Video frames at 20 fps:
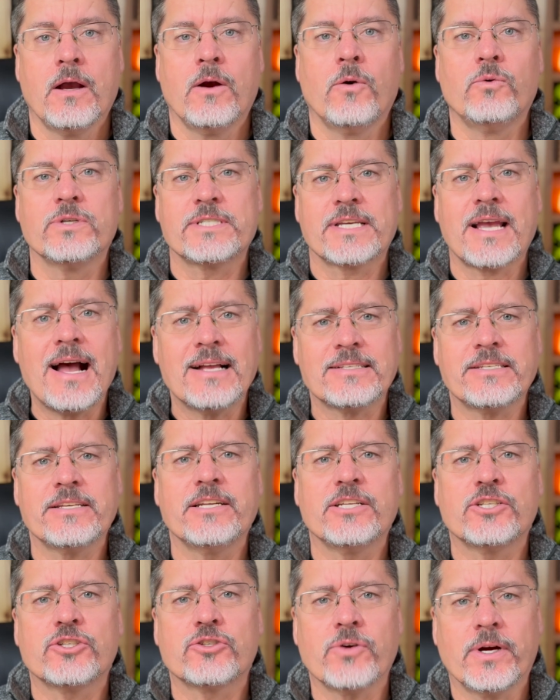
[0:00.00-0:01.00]

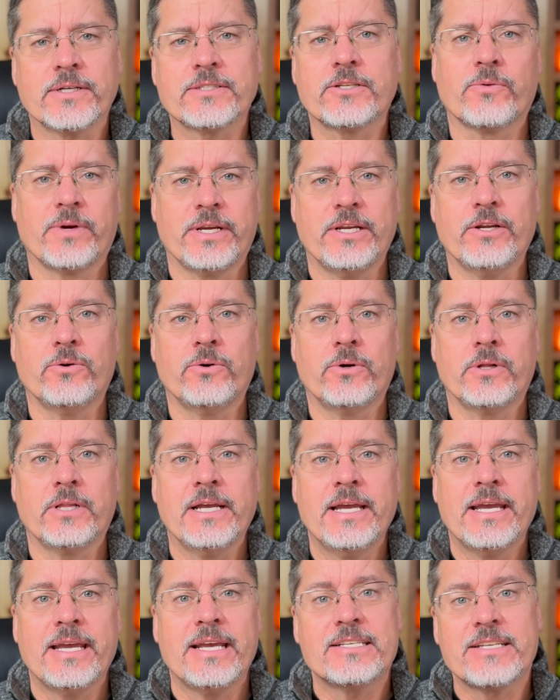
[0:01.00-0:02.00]
Wisconsin Instructor
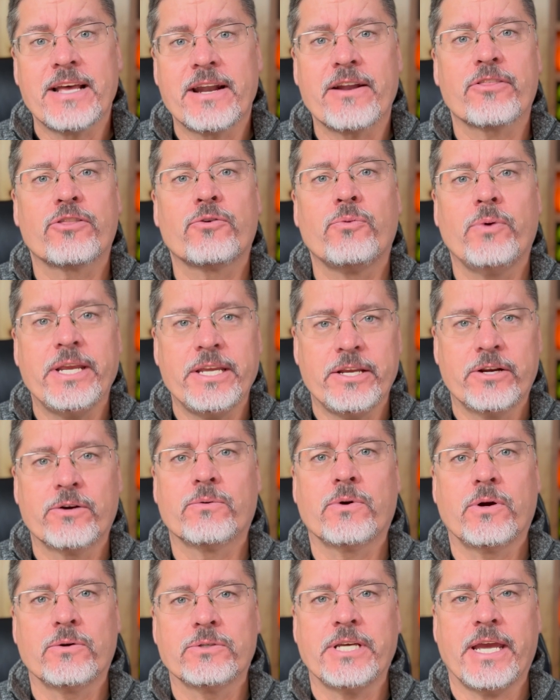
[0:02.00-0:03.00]
Renewal is on a 3-year
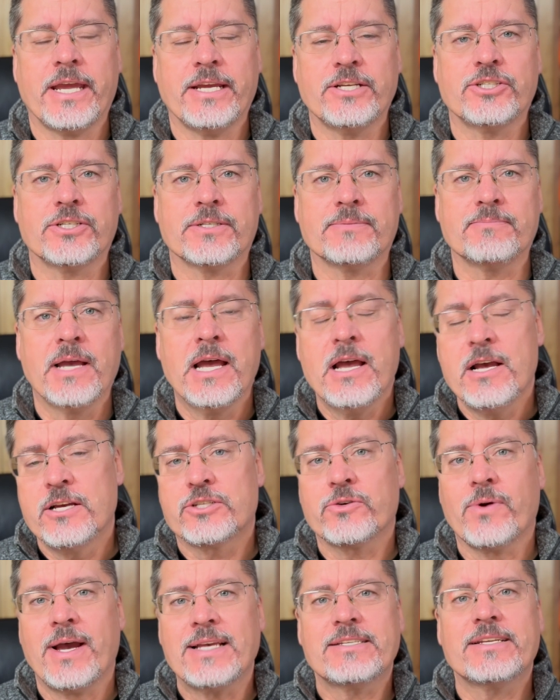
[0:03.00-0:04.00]
rotation.
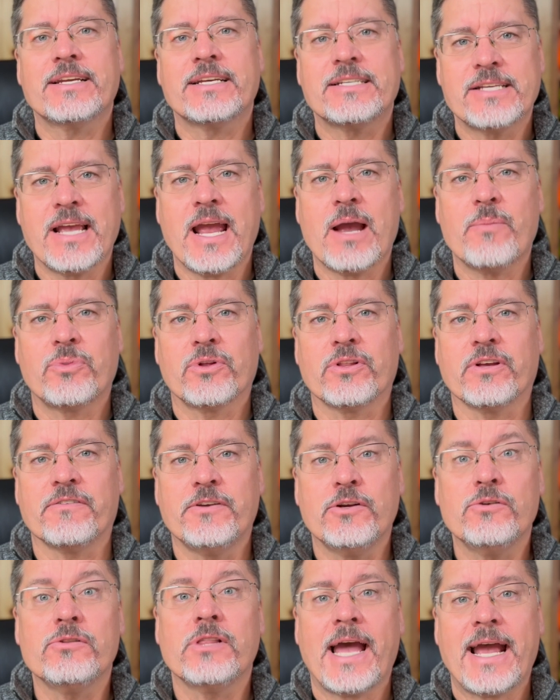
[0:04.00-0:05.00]
So as an example,
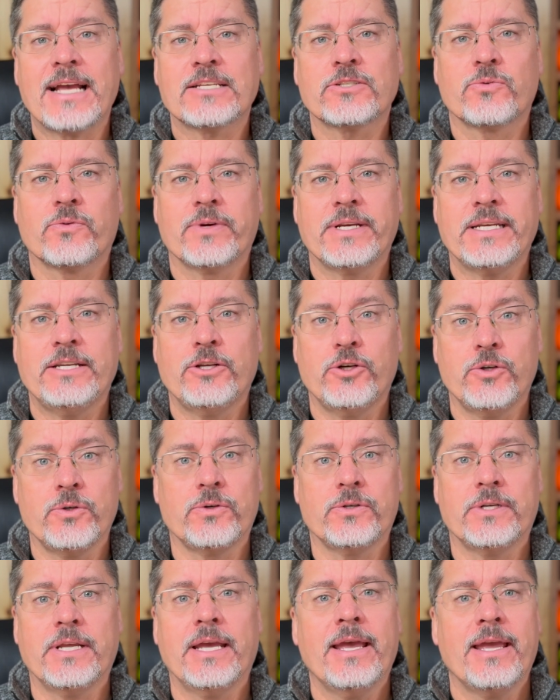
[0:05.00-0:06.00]
if you last
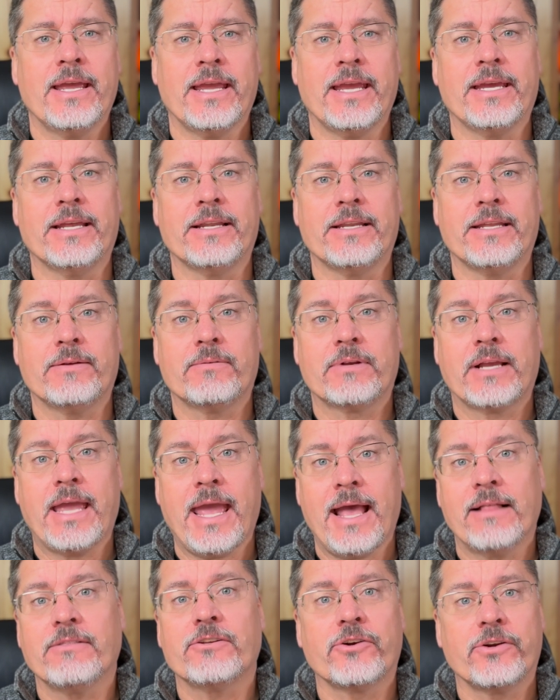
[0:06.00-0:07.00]
renewed in the
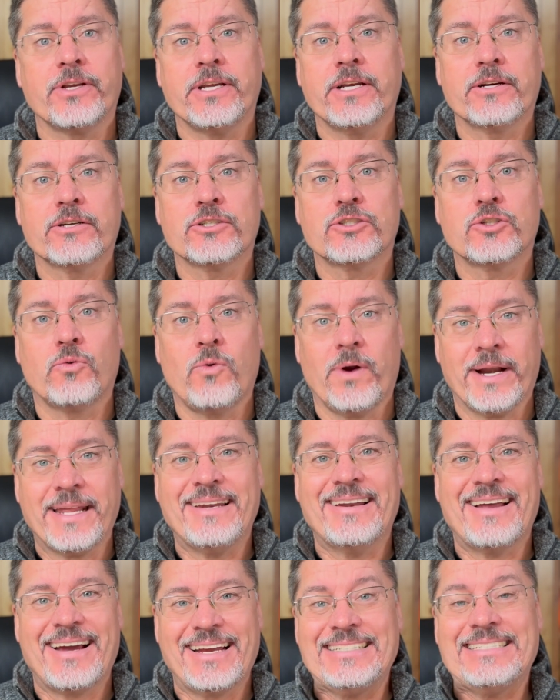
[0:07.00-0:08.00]
calendar year
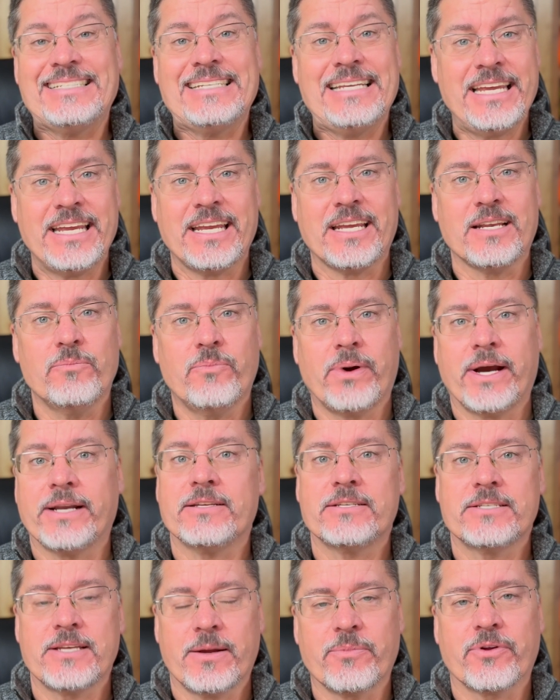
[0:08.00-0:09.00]
2019 by
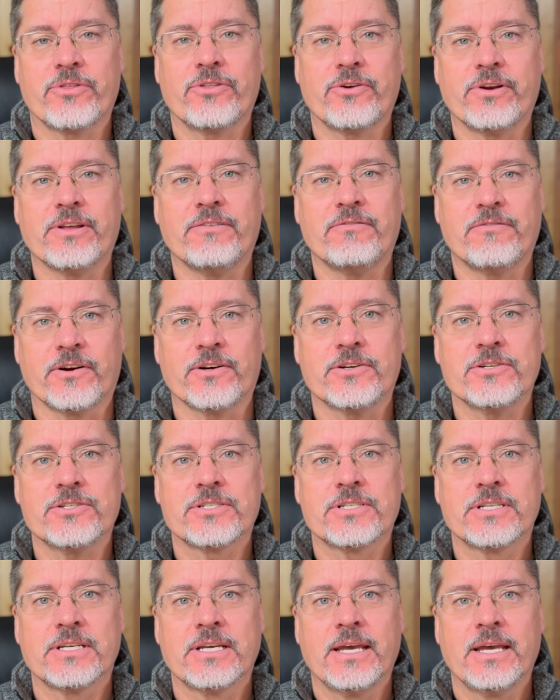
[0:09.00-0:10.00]
December
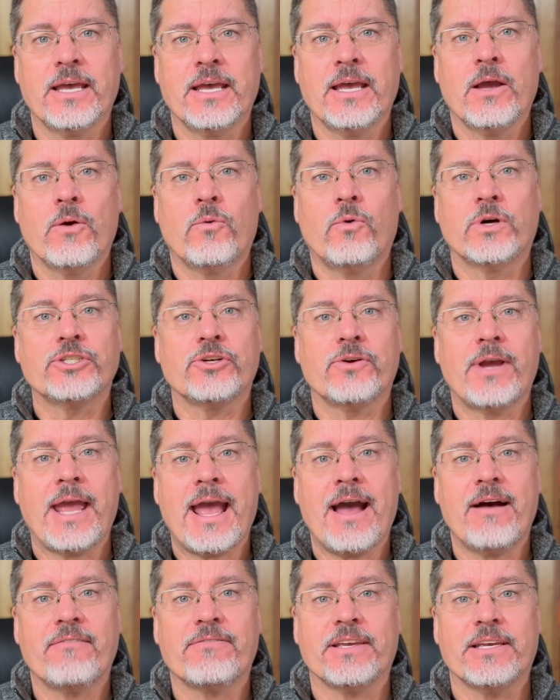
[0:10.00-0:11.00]
31st, what you
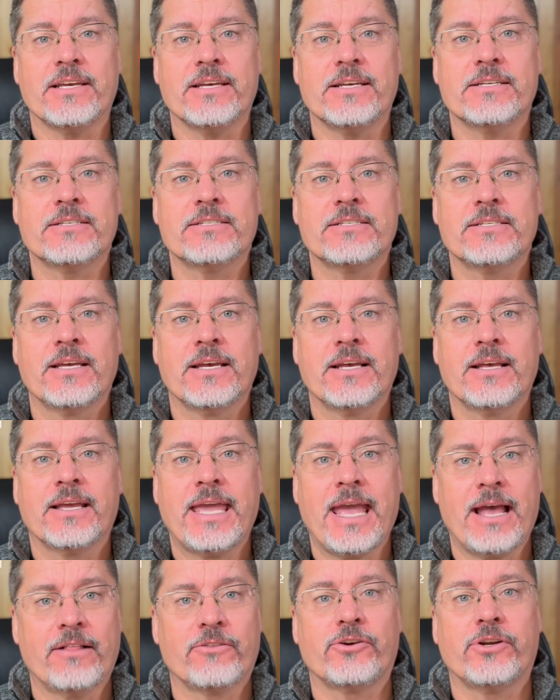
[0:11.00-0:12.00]
have is
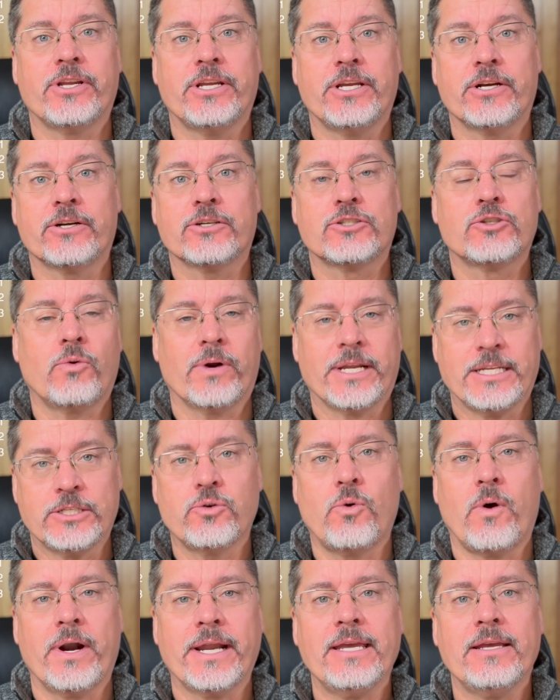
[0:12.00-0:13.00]
calendar year
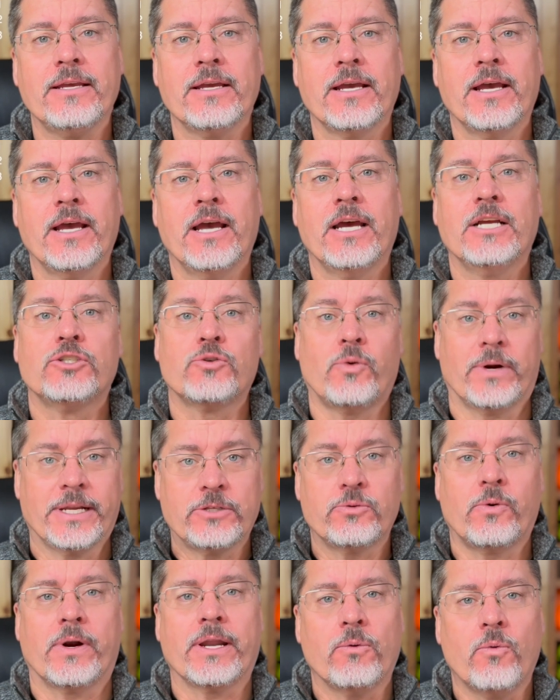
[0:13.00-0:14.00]
2020,
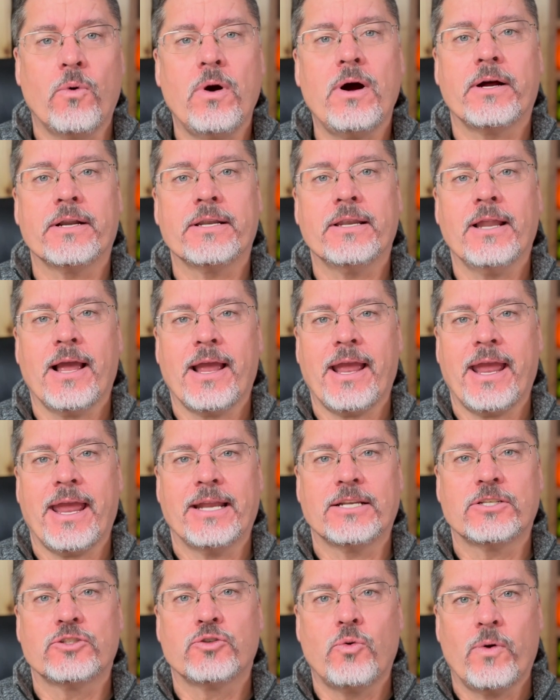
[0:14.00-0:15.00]
2021,
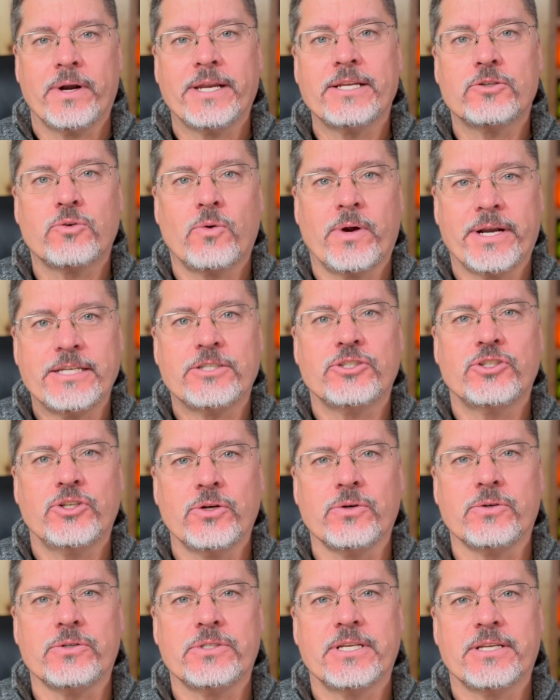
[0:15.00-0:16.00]
and
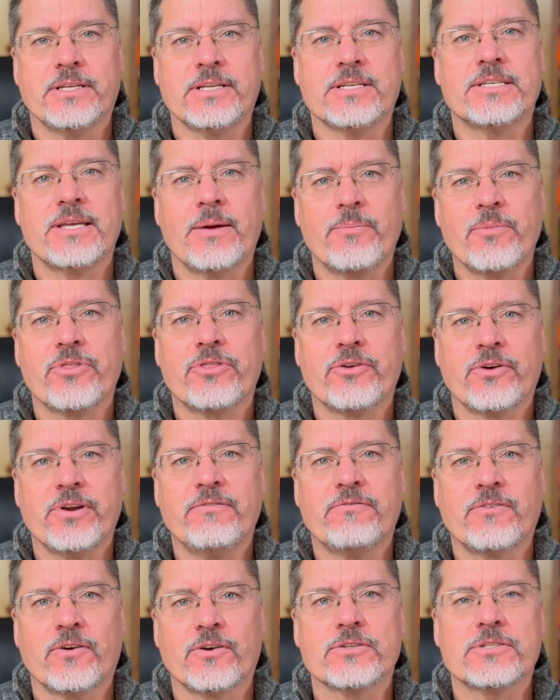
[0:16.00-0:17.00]
2022 to December
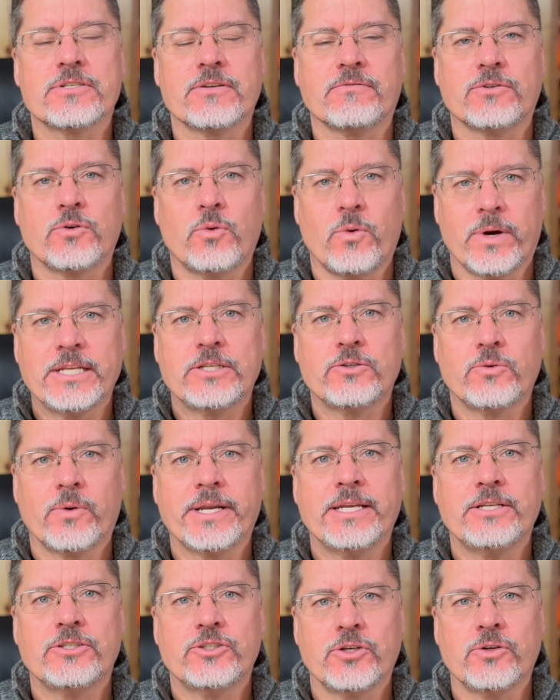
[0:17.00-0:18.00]
31st of
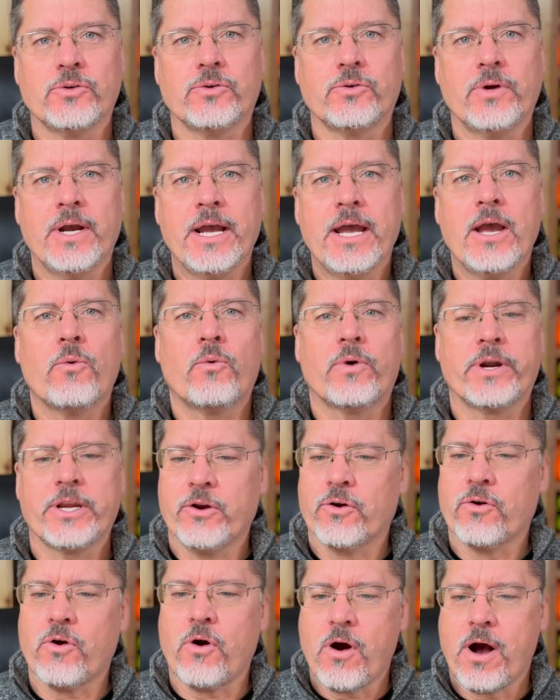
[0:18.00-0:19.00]
2022, where
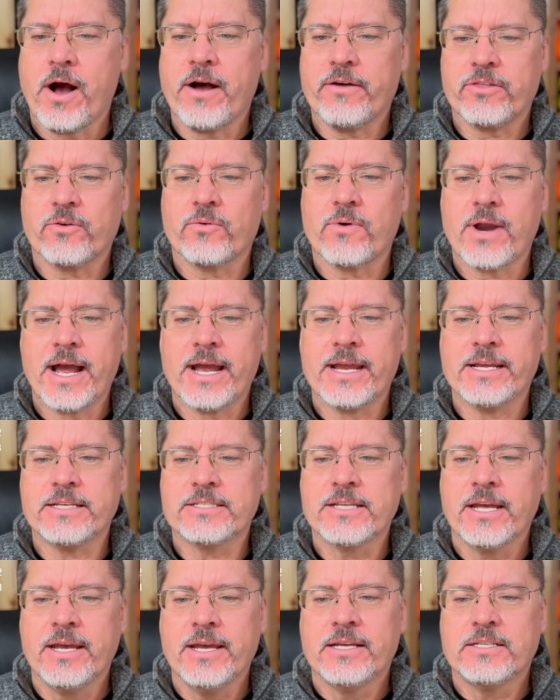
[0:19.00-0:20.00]
you're
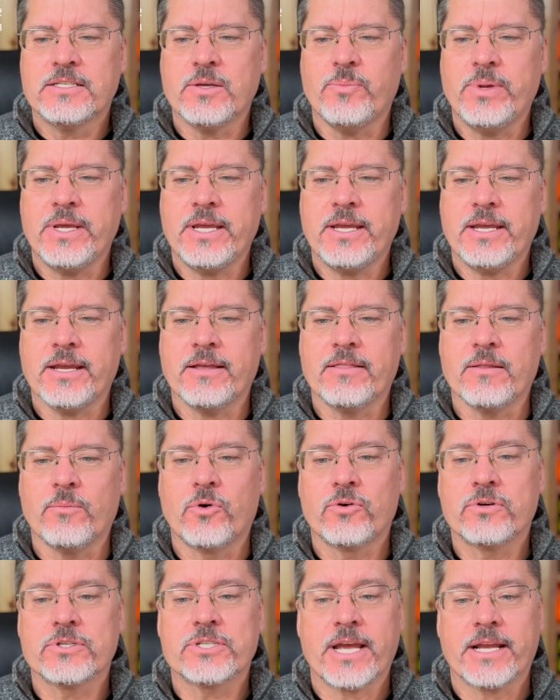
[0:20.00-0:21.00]
authorized to be in the
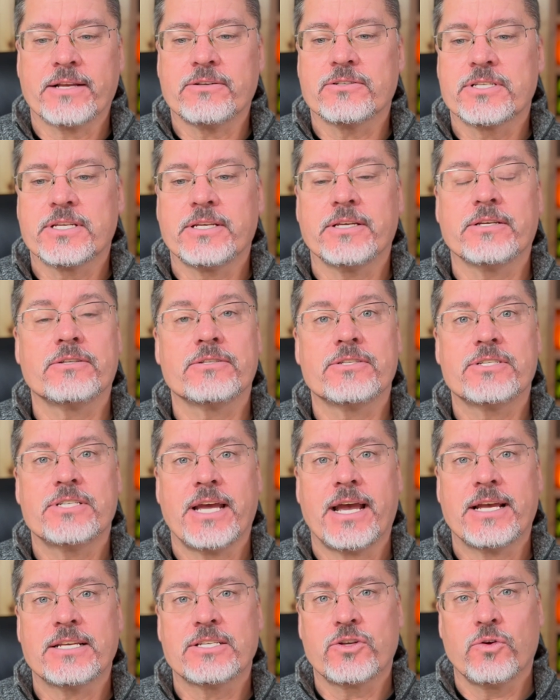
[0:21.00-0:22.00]
Motorcycle Skills
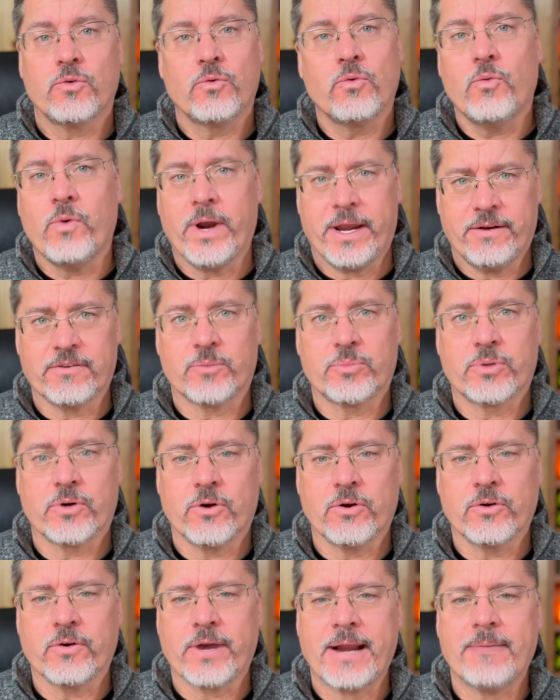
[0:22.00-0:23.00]
Test Waiver
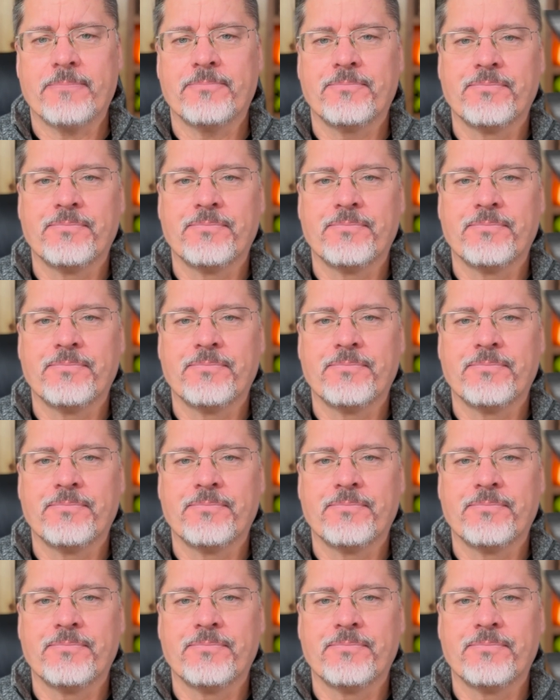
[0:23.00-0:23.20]
Program.